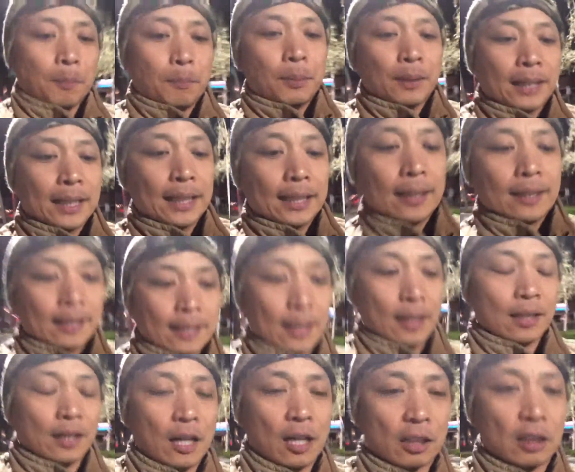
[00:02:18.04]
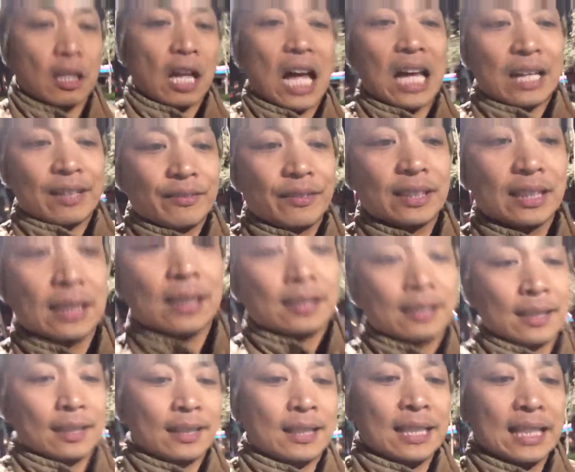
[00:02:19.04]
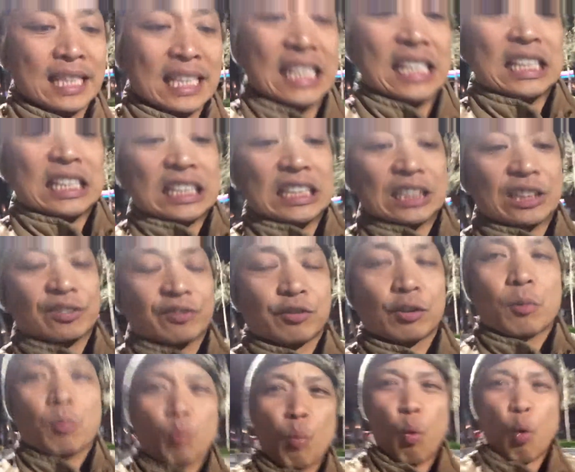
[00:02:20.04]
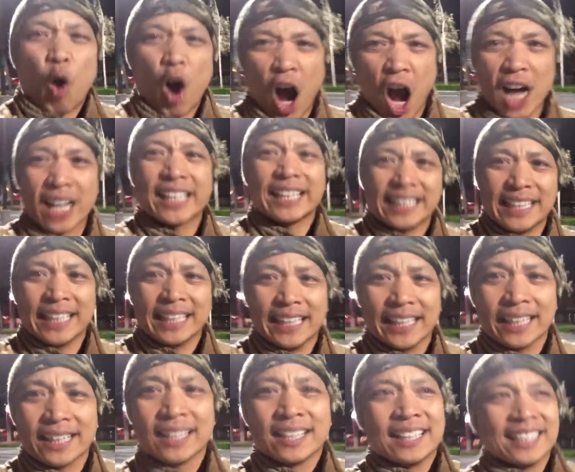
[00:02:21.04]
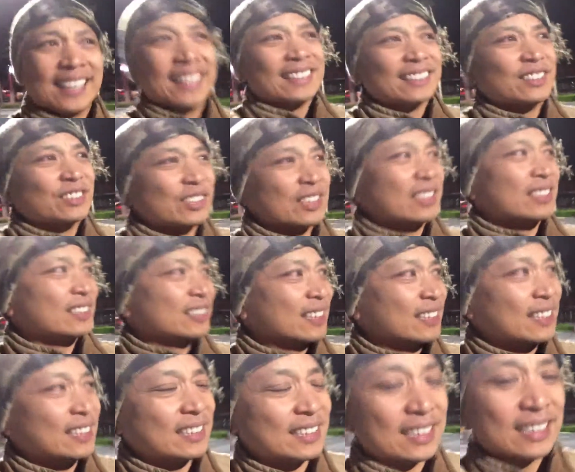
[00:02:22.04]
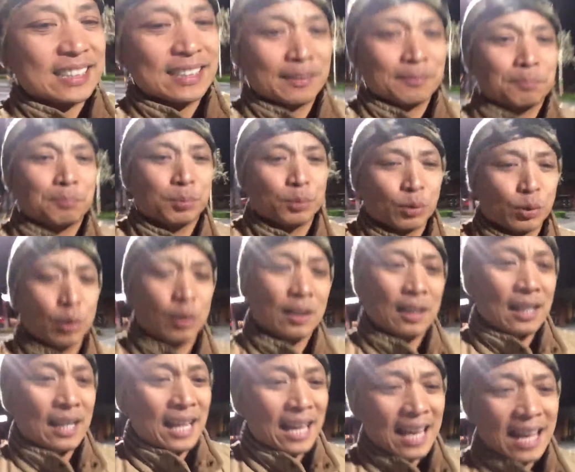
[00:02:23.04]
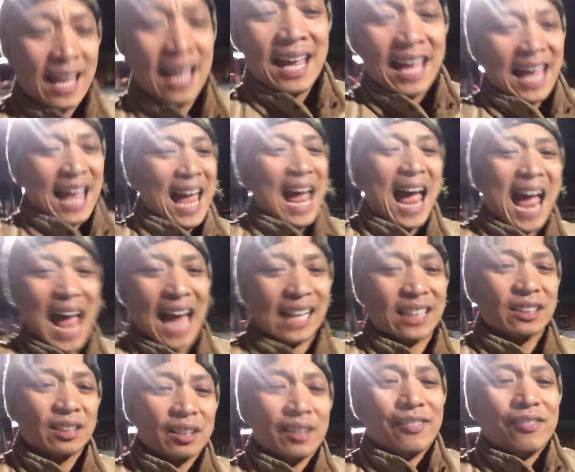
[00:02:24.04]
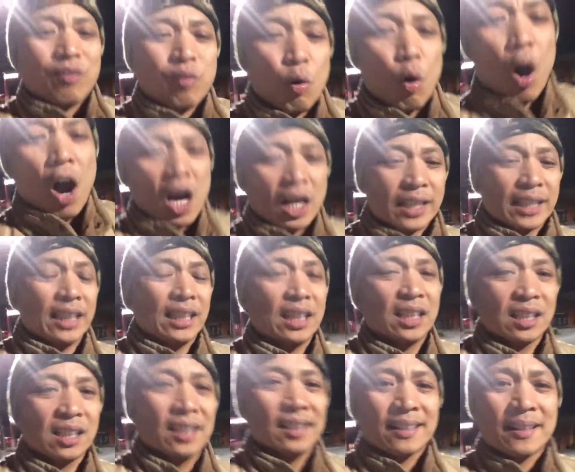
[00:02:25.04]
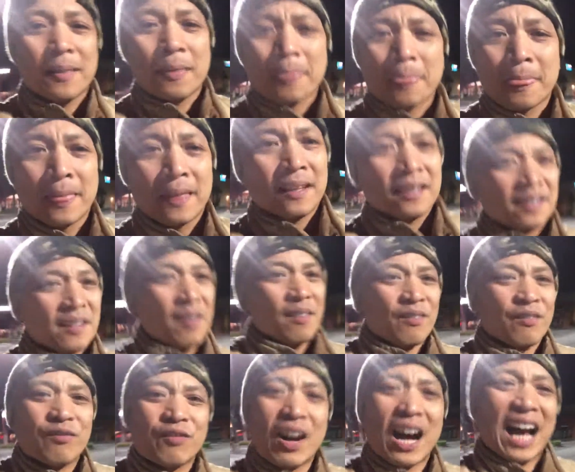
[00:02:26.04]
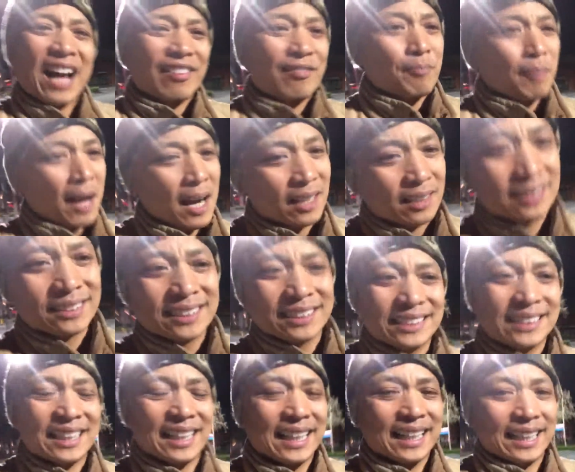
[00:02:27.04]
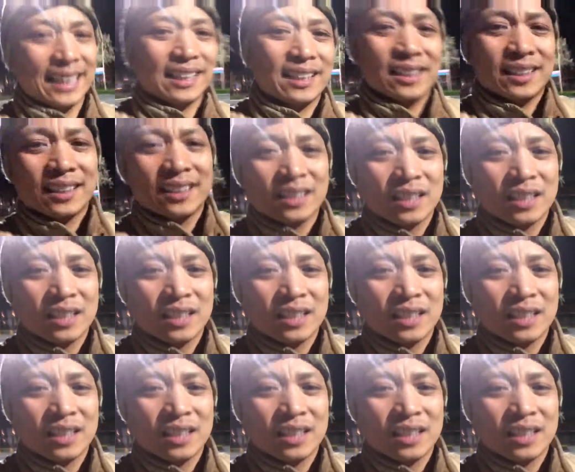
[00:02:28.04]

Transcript: but a lot of it is from walking. Just the simple act of walking five miles a day.